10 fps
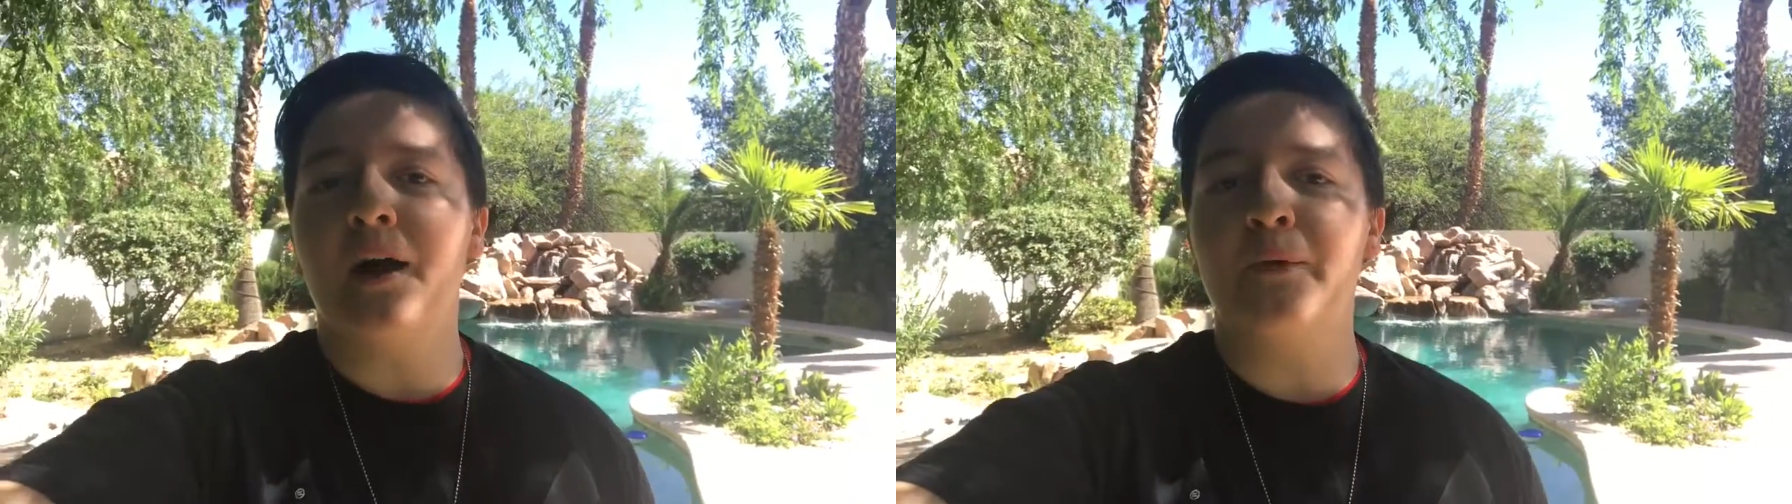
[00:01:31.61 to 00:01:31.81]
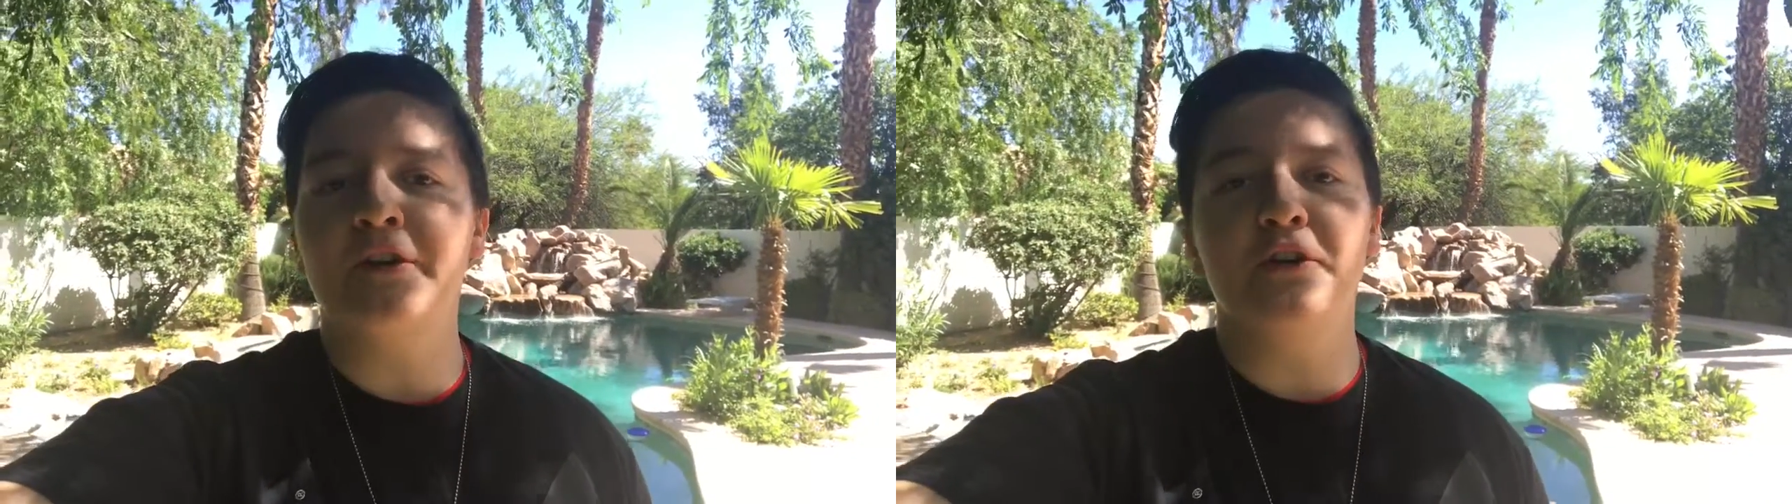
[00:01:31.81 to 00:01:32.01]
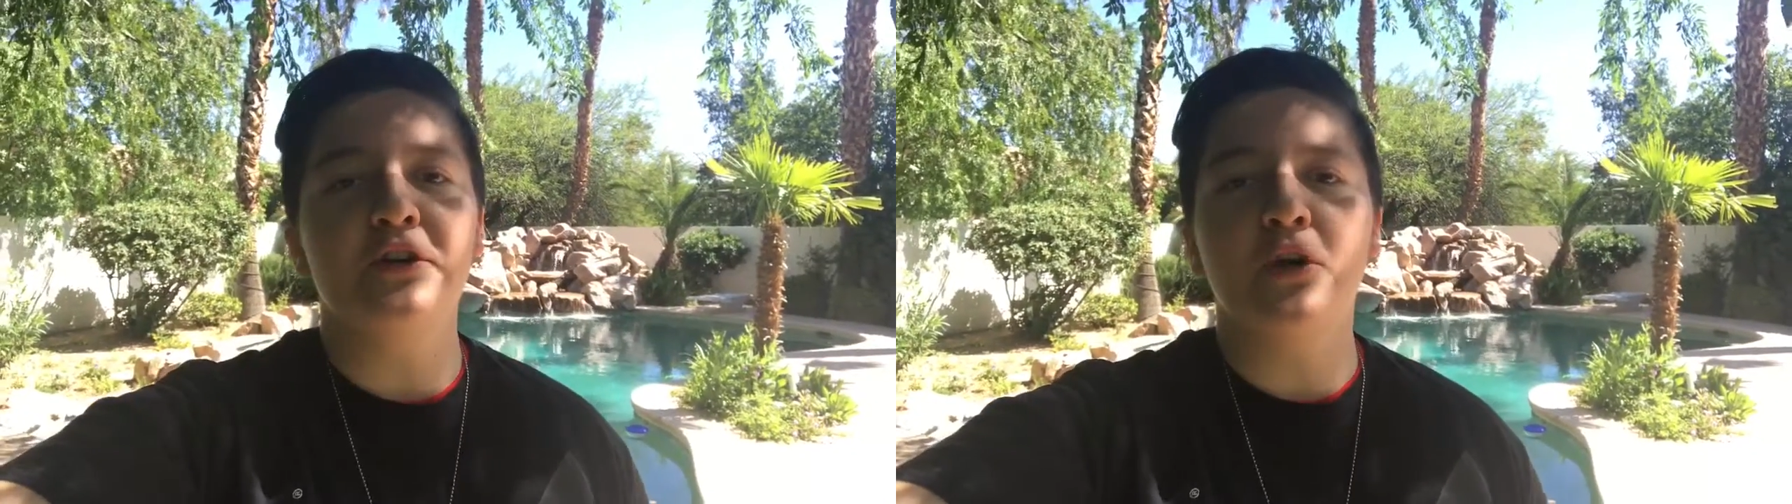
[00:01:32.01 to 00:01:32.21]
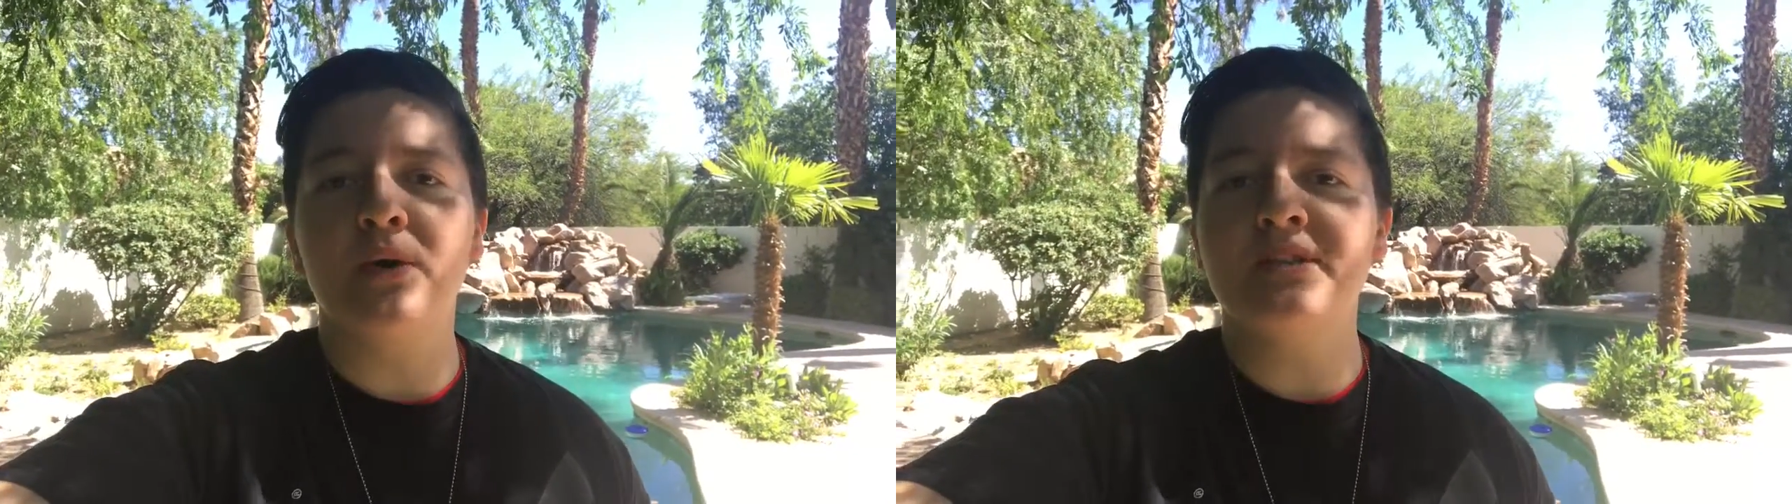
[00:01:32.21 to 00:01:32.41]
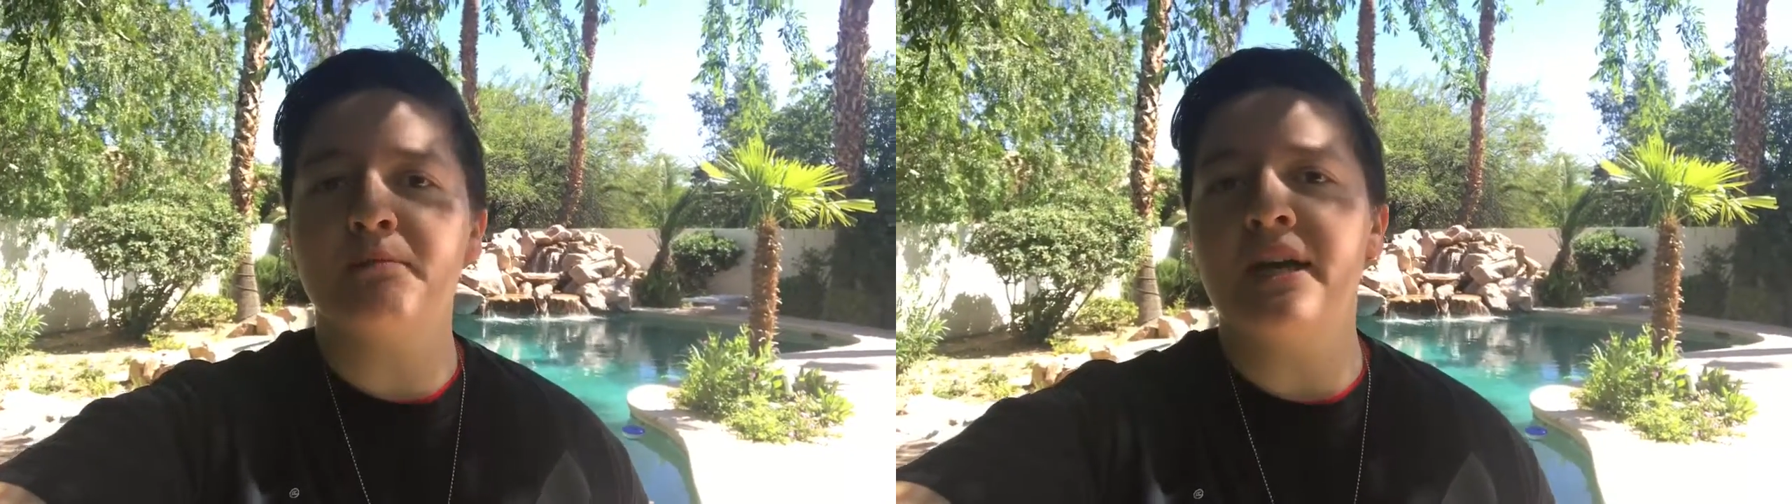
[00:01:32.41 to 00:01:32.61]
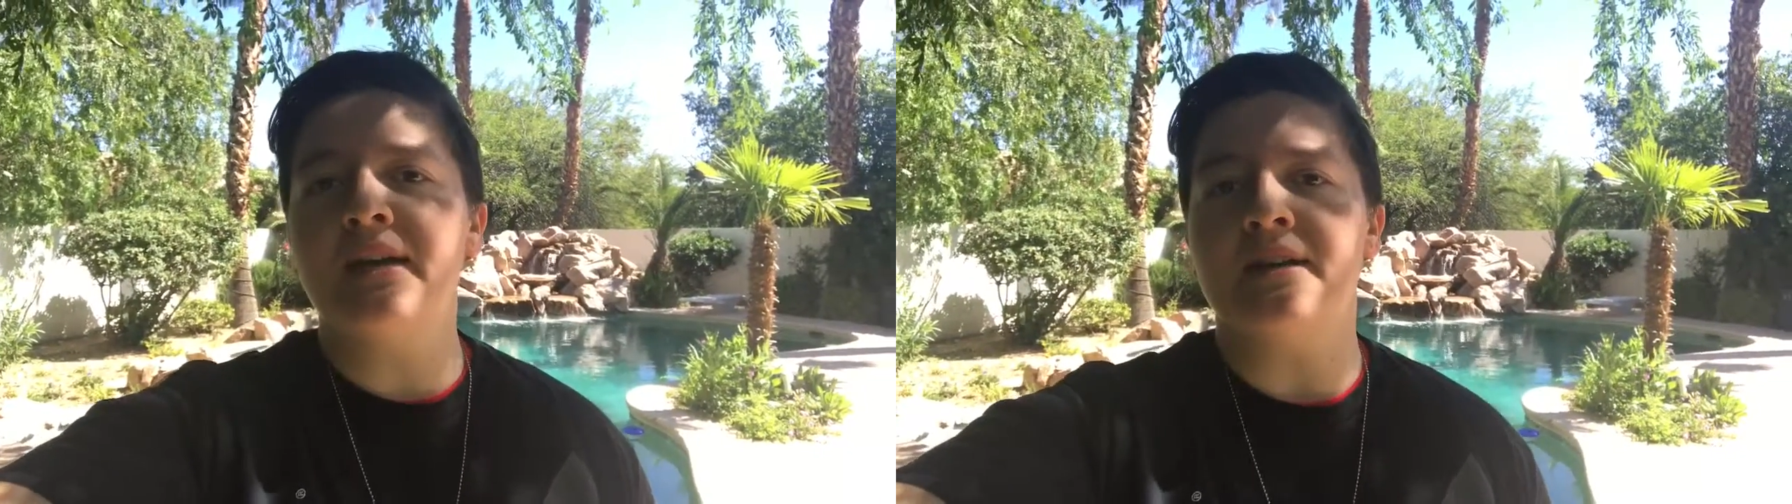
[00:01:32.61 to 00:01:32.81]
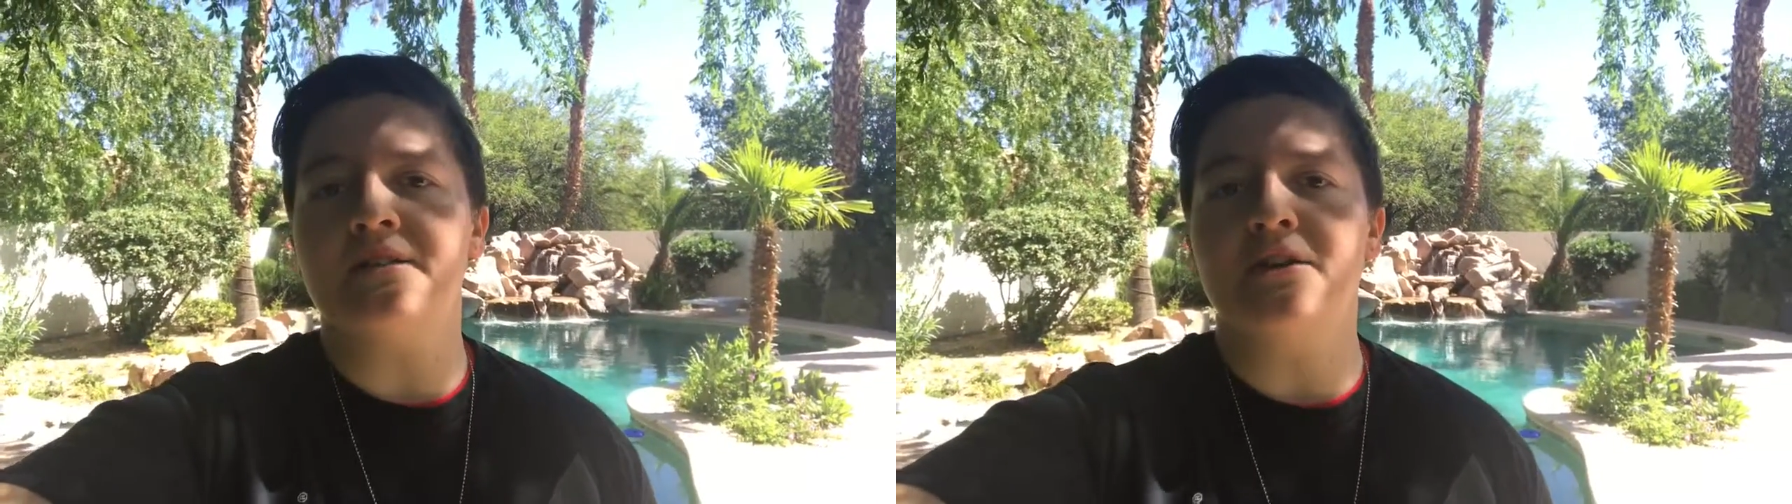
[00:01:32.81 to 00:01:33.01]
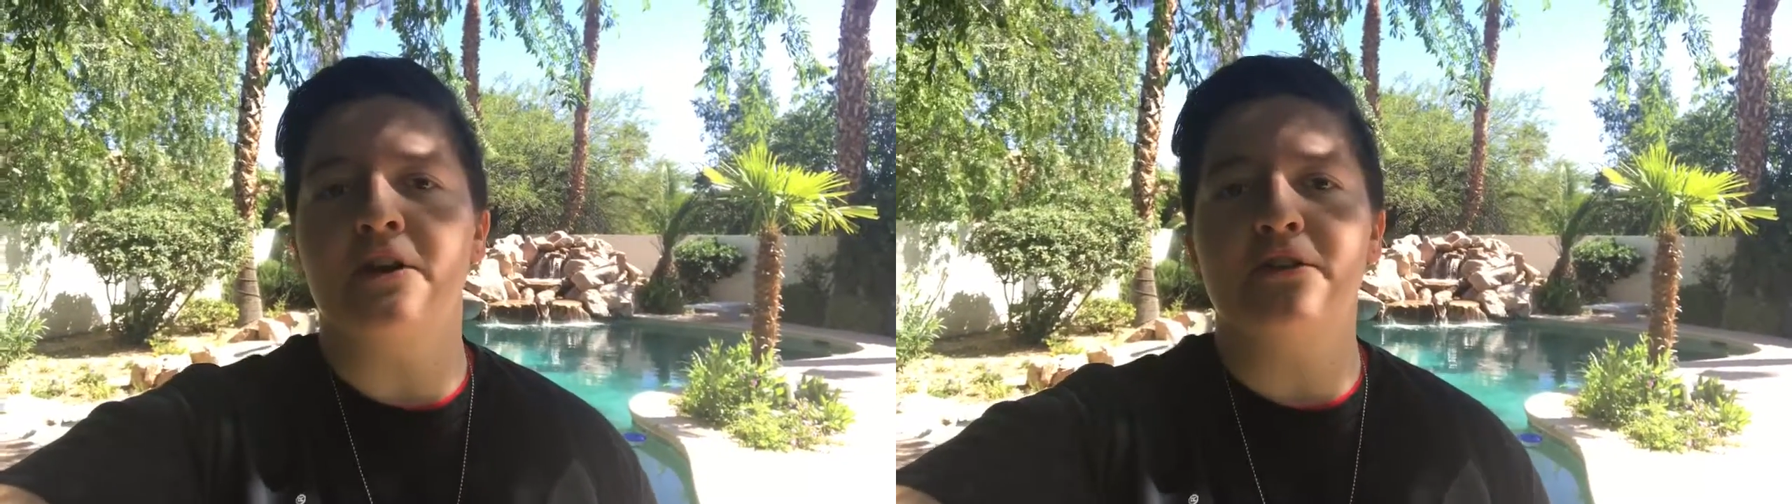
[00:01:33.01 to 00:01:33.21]
I want to know, are you going to
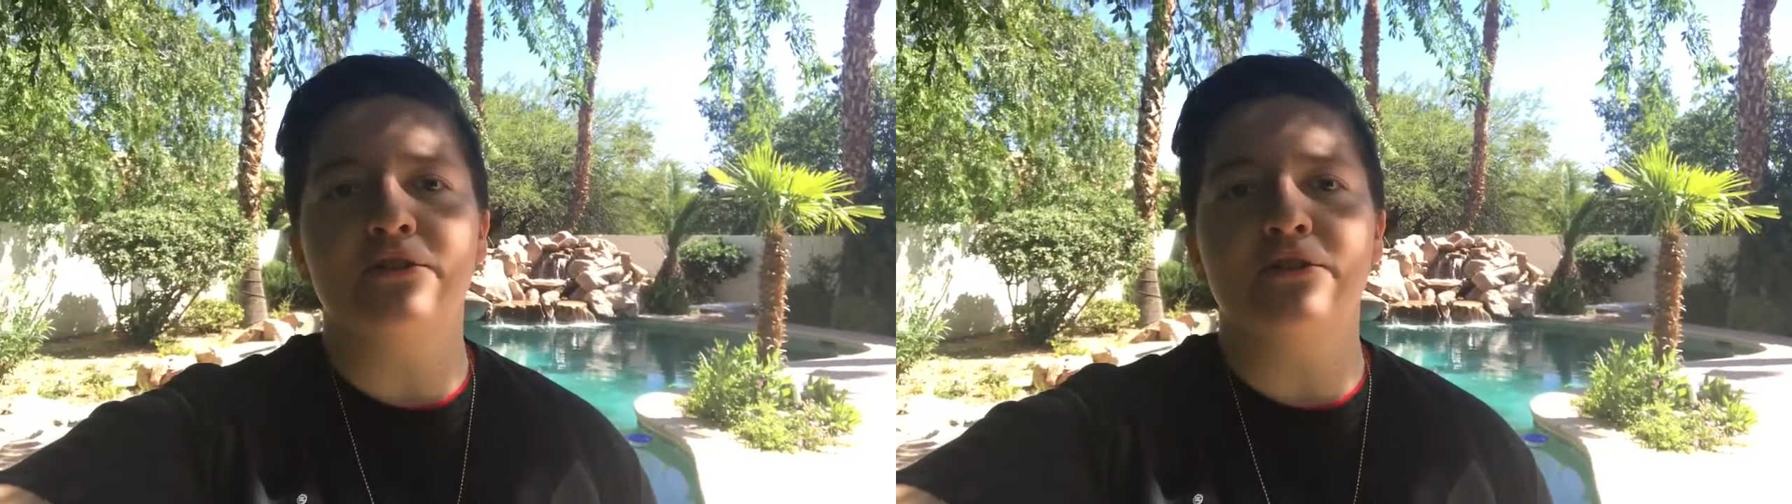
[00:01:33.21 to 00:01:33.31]
meetings?